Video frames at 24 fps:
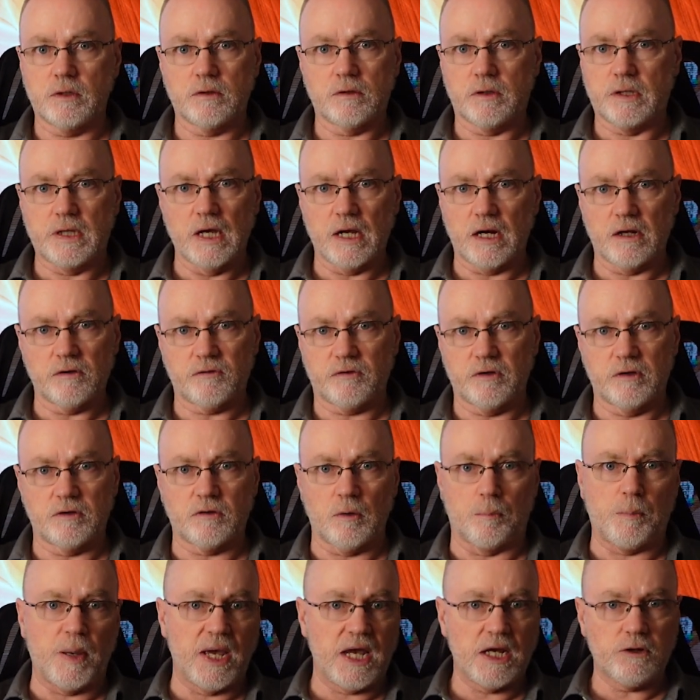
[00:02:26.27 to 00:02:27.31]
get us
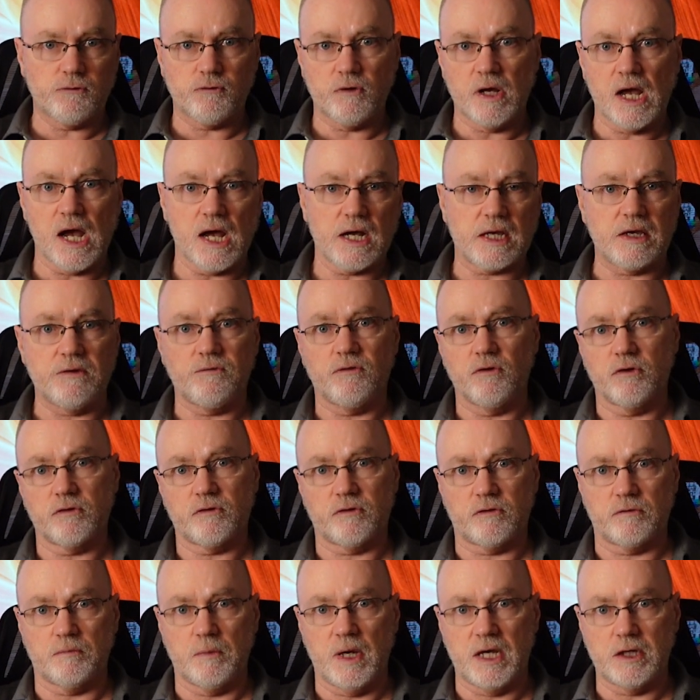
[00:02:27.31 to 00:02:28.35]
into patriarchy
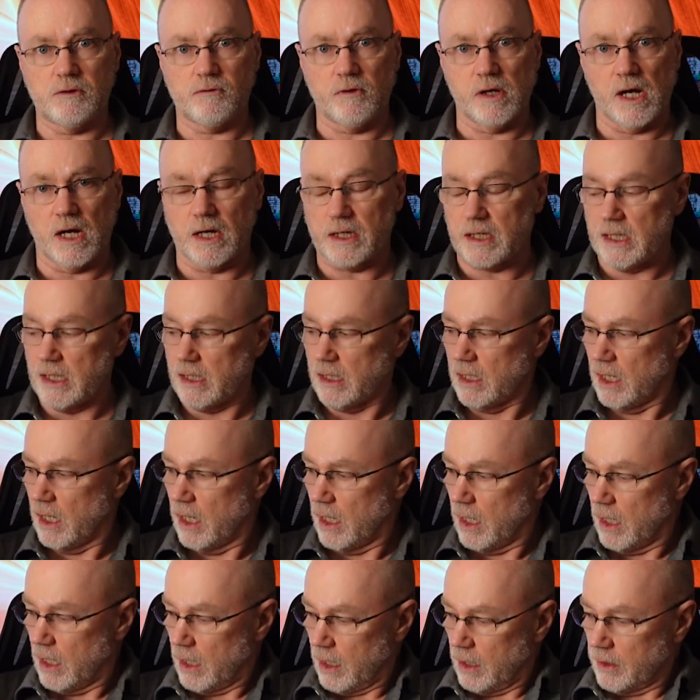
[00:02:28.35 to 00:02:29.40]
versus matriarchy.
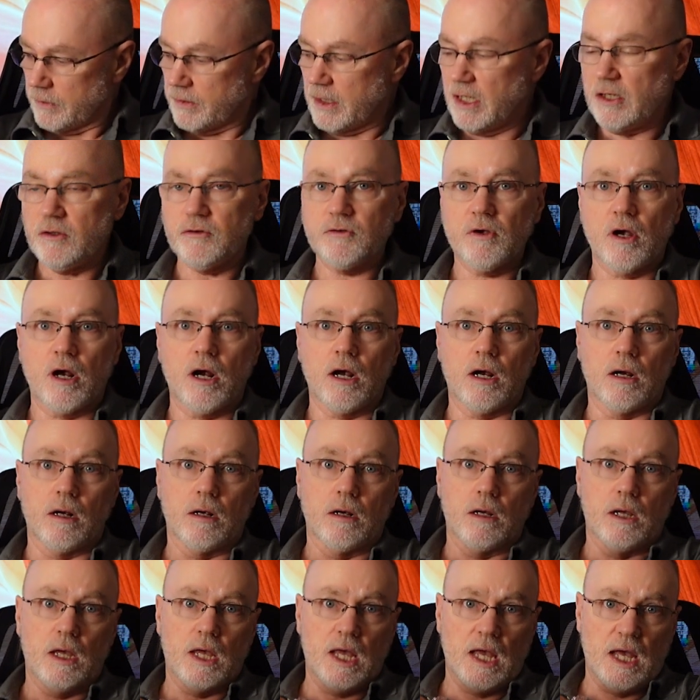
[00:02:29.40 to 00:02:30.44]
These are
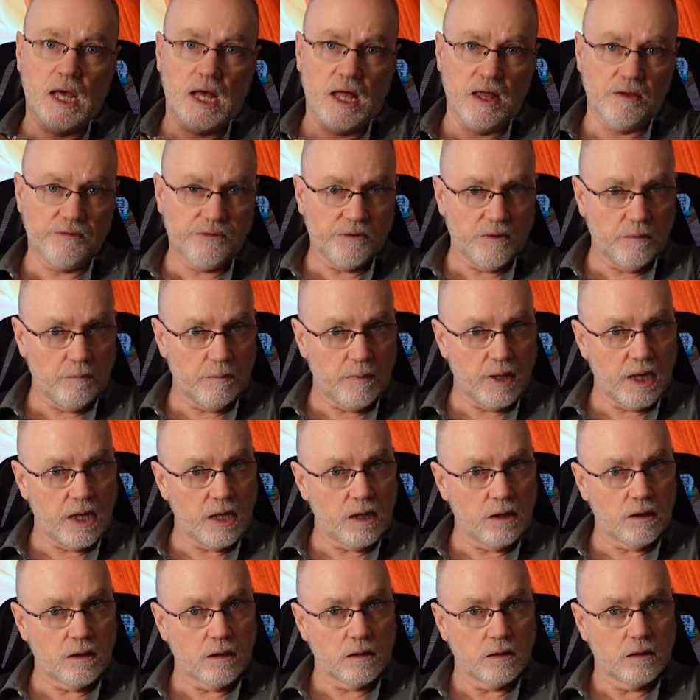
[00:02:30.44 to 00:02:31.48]
alpha
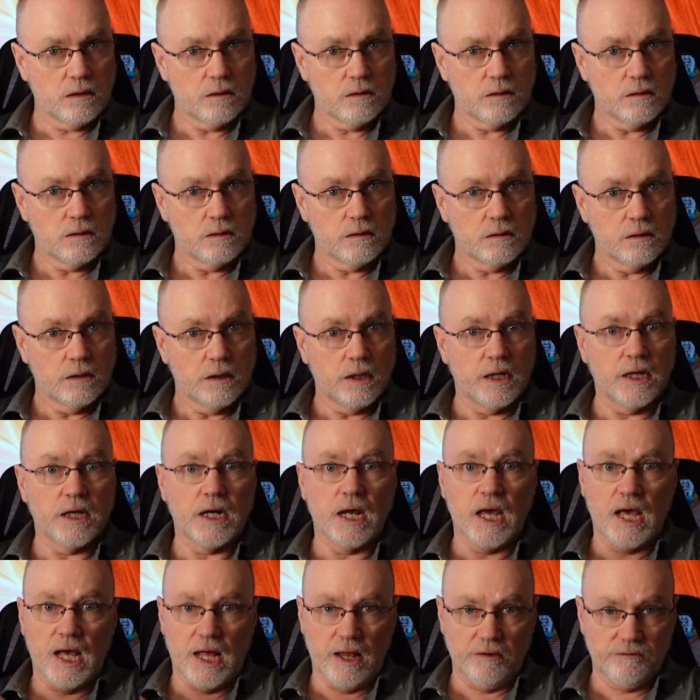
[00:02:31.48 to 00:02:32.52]
male
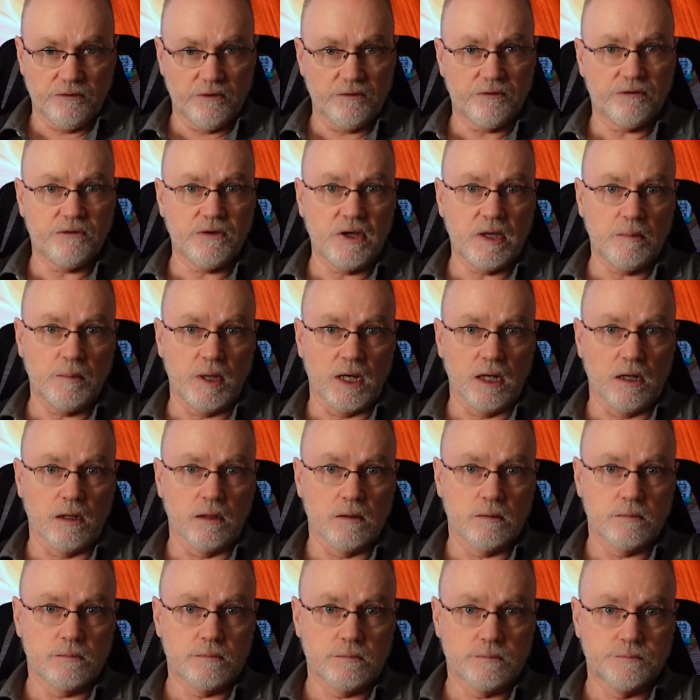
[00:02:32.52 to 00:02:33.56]
and alpha female.
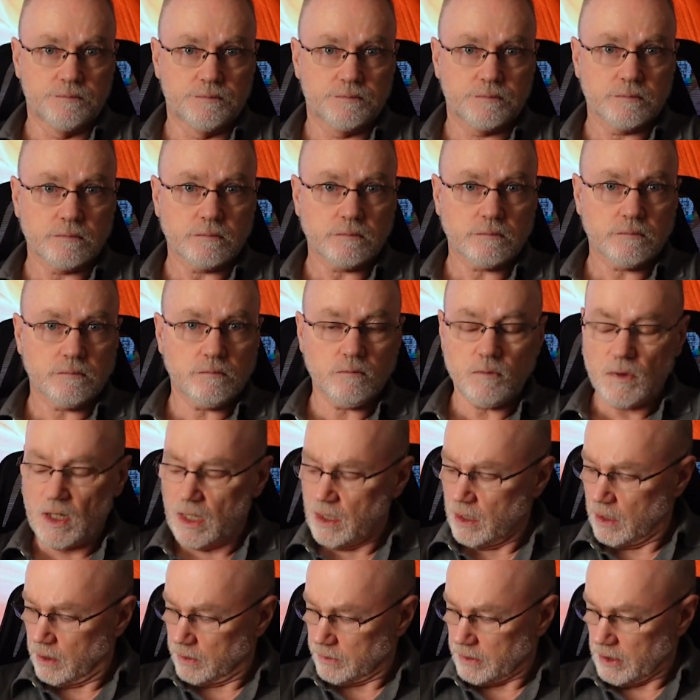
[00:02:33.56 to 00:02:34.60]

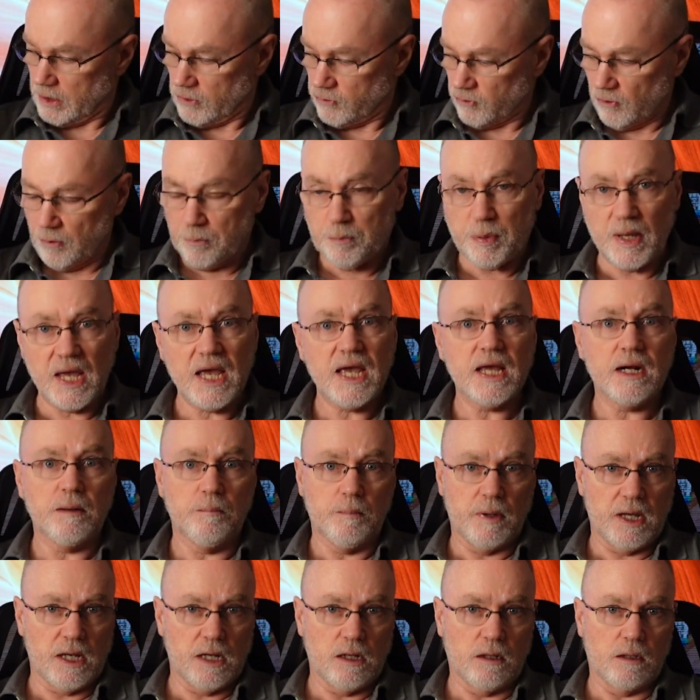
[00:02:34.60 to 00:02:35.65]
These are beta
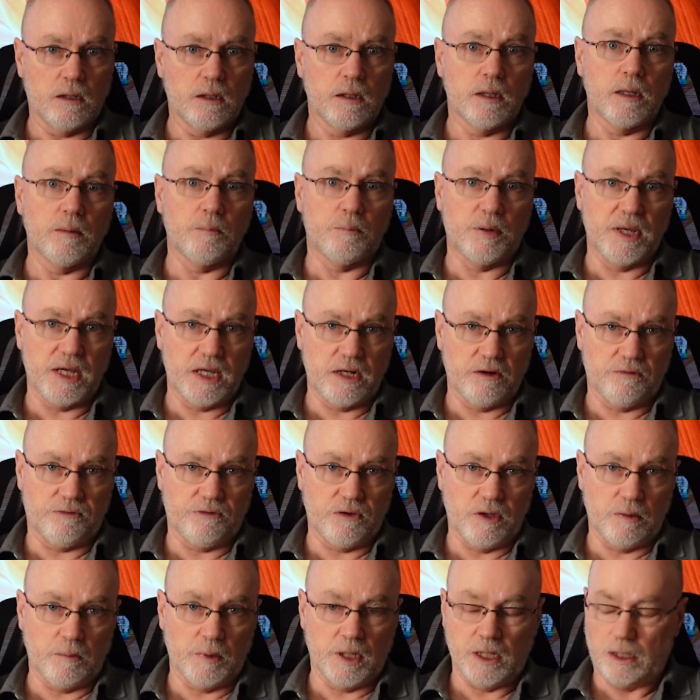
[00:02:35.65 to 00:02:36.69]
male and beta
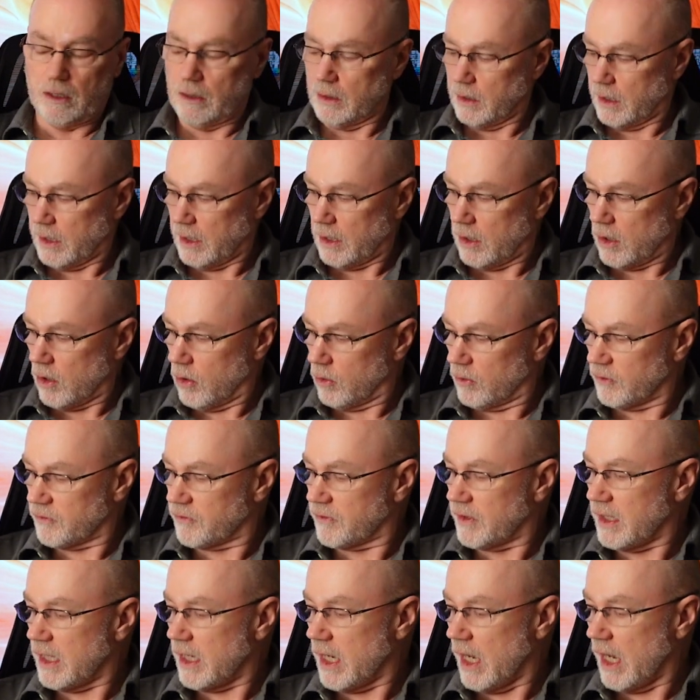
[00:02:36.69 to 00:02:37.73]
female. And
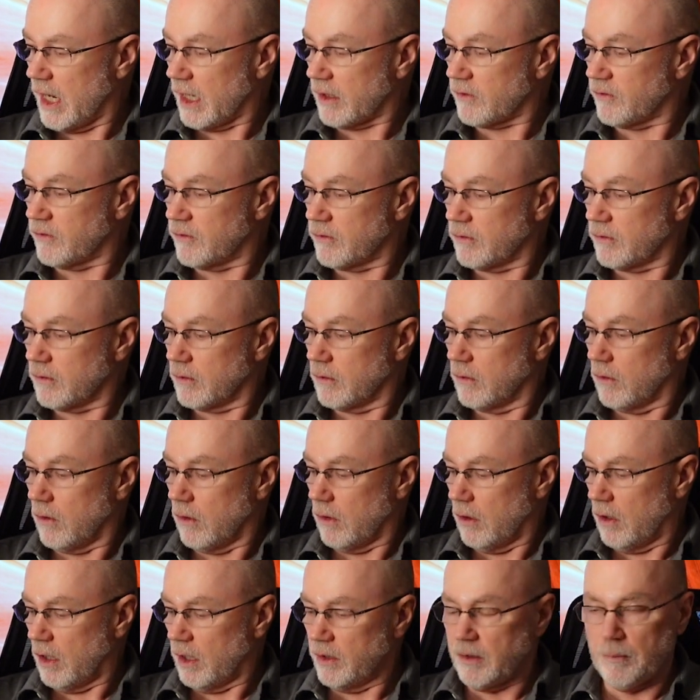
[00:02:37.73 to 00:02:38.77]
notice the X.
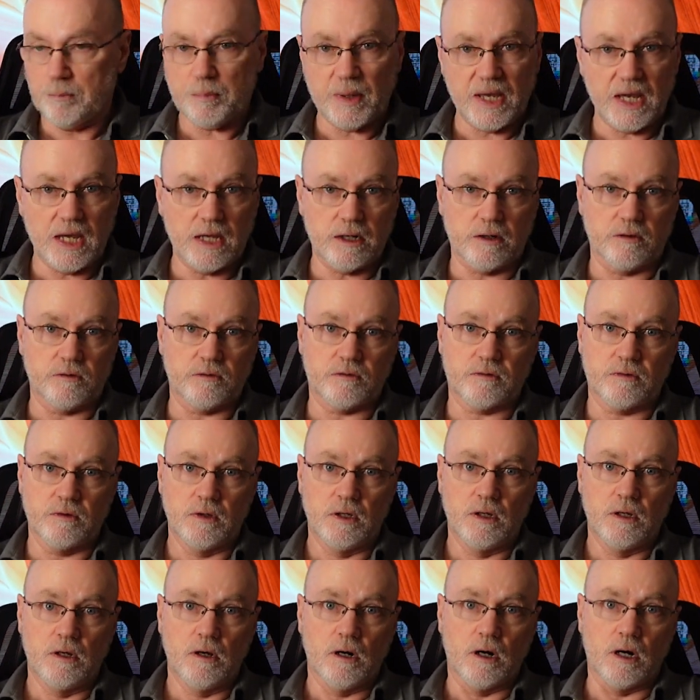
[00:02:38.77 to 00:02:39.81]
All the betas
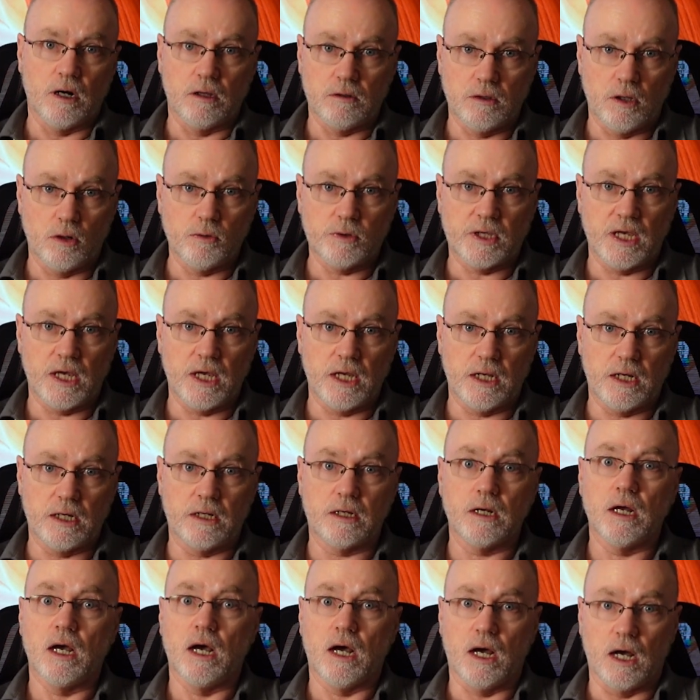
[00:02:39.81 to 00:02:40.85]
are
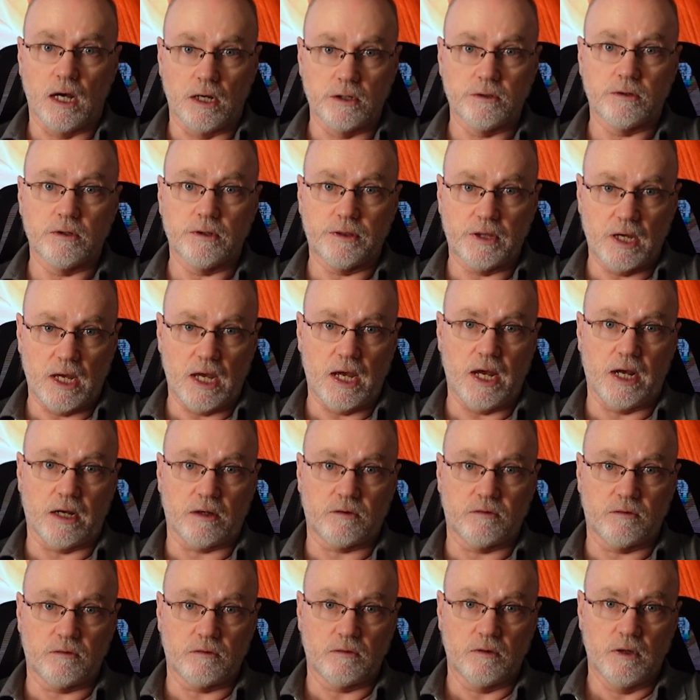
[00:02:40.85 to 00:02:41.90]
located under the
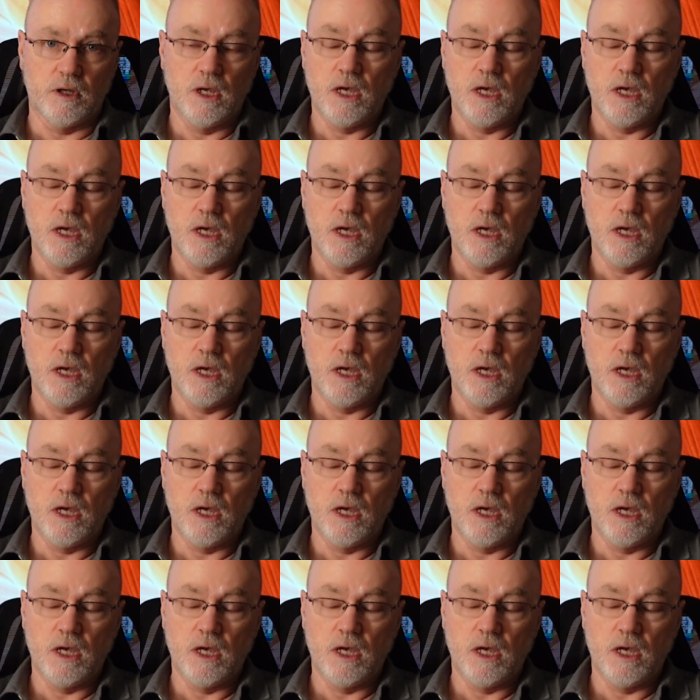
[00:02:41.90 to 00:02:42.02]
X.